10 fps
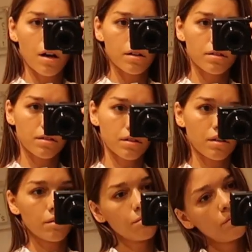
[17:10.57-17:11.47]
and
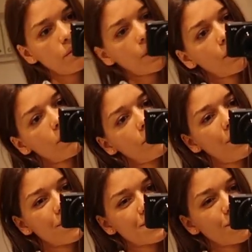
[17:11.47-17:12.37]
like
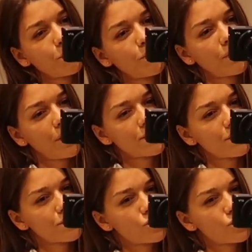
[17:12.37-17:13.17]
yeah, some nice and